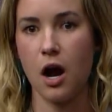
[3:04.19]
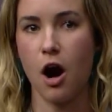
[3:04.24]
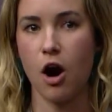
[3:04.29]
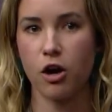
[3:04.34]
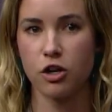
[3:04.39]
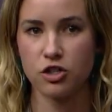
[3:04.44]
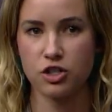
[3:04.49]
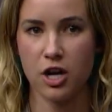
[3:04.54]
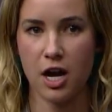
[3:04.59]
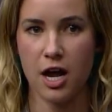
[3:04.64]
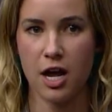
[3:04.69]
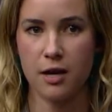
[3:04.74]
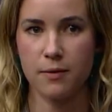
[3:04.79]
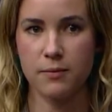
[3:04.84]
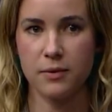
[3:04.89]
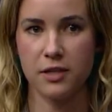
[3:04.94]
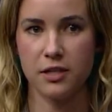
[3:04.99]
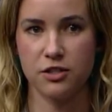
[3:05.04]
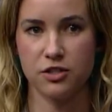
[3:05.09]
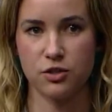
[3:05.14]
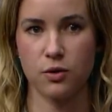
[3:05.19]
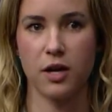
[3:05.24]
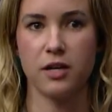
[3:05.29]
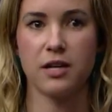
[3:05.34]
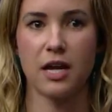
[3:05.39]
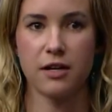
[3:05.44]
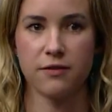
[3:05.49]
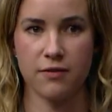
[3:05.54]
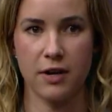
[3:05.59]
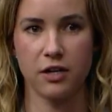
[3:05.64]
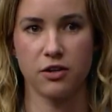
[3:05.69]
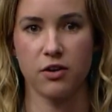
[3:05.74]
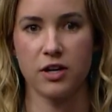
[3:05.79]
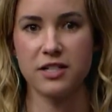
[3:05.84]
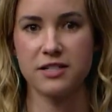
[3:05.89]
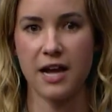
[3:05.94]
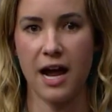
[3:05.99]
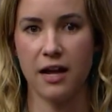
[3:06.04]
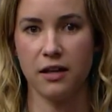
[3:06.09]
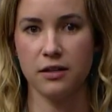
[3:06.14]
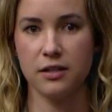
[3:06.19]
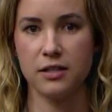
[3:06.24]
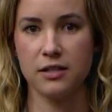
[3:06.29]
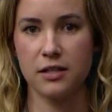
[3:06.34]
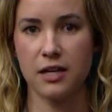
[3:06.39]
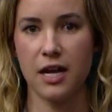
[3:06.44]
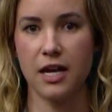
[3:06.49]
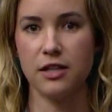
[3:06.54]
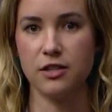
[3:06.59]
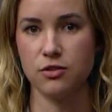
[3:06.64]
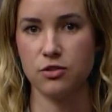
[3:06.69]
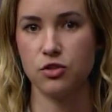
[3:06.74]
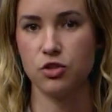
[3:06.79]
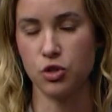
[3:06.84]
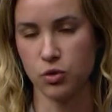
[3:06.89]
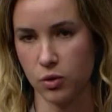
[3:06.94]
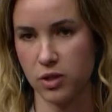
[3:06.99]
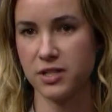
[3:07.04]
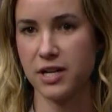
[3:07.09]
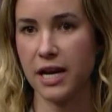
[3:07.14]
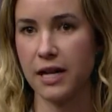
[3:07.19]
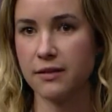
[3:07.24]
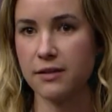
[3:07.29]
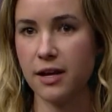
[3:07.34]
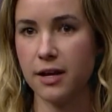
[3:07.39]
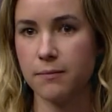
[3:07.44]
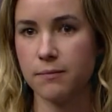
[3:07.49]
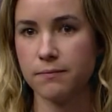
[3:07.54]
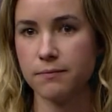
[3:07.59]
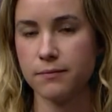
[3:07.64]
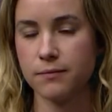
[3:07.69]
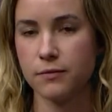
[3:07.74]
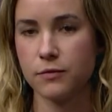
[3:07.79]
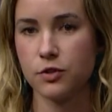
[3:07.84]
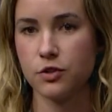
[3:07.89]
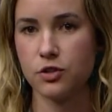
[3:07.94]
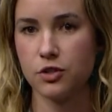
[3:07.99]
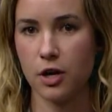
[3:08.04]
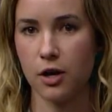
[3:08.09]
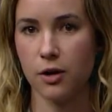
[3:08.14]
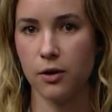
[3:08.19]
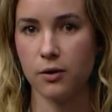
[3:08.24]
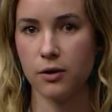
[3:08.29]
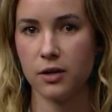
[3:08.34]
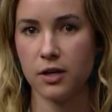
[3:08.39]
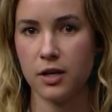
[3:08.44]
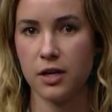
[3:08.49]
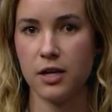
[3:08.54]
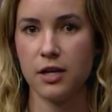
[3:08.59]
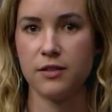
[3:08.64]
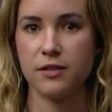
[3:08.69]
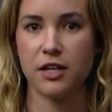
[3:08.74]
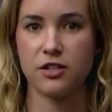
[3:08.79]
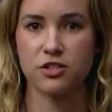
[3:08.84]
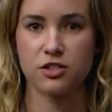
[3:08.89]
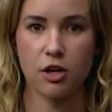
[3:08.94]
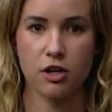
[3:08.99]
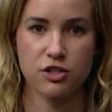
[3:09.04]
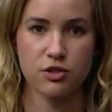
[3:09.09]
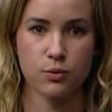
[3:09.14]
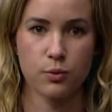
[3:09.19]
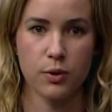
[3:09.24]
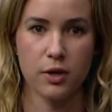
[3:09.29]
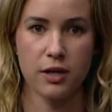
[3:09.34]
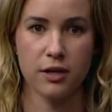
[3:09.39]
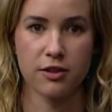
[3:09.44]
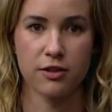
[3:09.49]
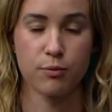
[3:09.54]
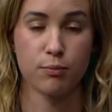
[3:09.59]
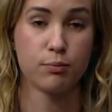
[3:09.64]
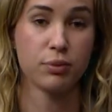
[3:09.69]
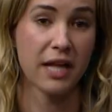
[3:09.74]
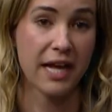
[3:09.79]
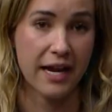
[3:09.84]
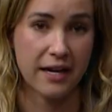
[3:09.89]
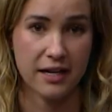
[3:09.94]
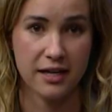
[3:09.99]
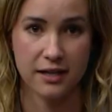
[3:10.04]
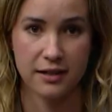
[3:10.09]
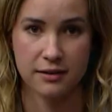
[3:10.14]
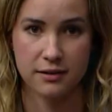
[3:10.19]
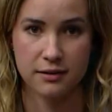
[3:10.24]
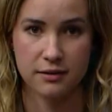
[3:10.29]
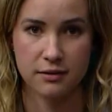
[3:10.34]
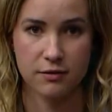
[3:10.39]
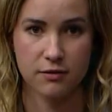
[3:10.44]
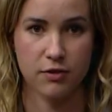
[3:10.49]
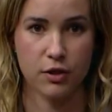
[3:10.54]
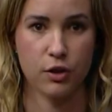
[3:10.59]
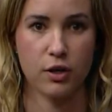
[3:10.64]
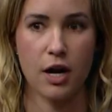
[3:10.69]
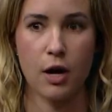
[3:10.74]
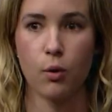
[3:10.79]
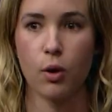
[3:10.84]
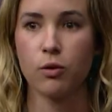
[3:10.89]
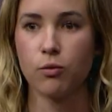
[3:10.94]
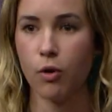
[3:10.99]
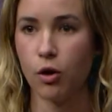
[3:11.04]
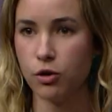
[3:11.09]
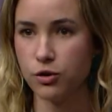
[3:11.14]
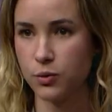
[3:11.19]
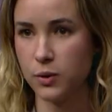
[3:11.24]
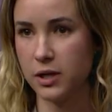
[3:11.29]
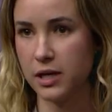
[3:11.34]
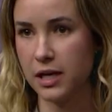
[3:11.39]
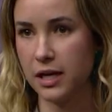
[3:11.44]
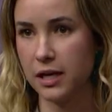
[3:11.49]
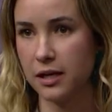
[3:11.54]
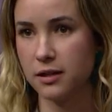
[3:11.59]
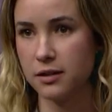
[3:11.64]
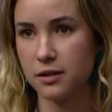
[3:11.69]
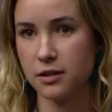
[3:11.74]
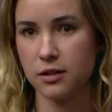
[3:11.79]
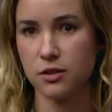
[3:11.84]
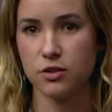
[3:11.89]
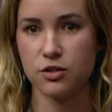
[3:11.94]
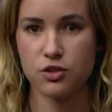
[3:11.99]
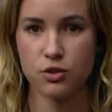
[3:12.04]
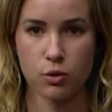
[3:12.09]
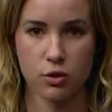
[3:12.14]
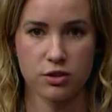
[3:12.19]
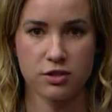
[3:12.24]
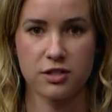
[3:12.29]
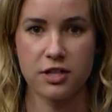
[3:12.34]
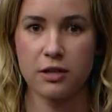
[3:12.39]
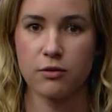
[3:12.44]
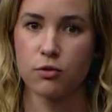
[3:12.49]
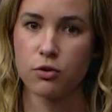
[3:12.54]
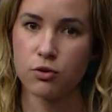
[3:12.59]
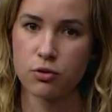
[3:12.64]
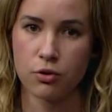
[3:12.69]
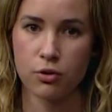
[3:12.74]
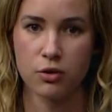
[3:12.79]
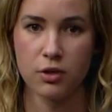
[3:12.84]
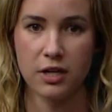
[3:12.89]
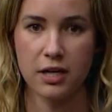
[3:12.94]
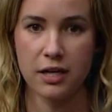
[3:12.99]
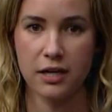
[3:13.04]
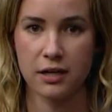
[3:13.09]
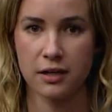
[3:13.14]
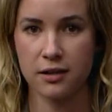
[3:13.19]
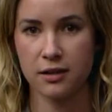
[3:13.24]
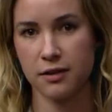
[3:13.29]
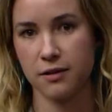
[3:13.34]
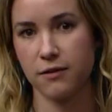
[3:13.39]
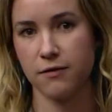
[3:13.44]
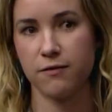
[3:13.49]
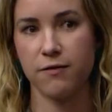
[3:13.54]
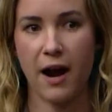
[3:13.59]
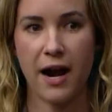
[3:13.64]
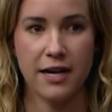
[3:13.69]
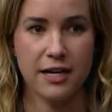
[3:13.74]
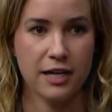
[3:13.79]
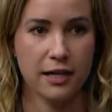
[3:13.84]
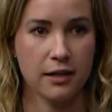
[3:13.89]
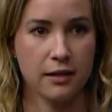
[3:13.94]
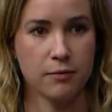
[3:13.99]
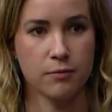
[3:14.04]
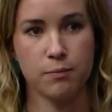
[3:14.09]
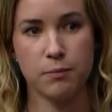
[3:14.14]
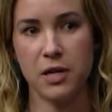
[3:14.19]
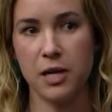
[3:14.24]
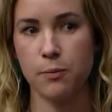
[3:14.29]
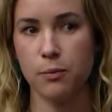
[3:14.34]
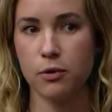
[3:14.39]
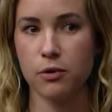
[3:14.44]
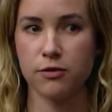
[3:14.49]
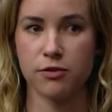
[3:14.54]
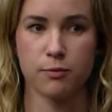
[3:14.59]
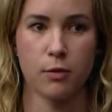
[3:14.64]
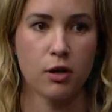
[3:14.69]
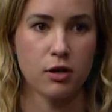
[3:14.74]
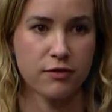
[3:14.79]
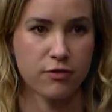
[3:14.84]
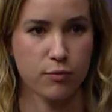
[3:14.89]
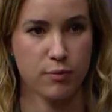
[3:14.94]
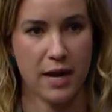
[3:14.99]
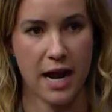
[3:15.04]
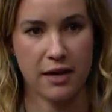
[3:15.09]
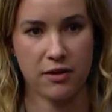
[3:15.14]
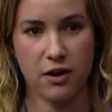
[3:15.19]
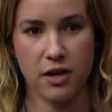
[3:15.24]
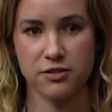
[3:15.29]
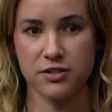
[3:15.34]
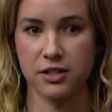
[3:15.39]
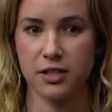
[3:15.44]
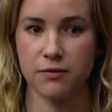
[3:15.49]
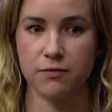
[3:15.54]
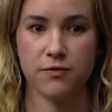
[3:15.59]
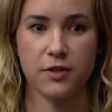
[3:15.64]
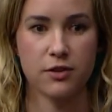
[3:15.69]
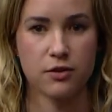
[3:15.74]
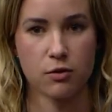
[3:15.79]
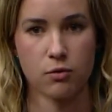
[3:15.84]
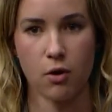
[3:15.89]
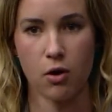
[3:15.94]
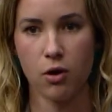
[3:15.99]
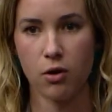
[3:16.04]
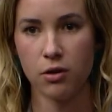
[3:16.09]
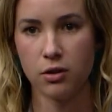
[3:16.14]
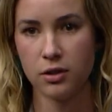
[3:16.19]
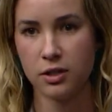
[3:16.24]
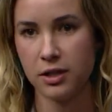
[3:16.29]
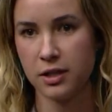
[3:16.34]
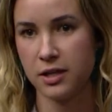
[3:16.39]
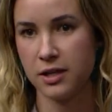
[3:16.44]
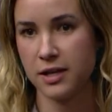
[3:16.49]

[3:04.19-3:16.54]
Our job is to identify great talent and to retain them. So that starts with planning, figuring out what roles we need, sourcing, recruiting, finding people from all different backgrounds that can fit the role,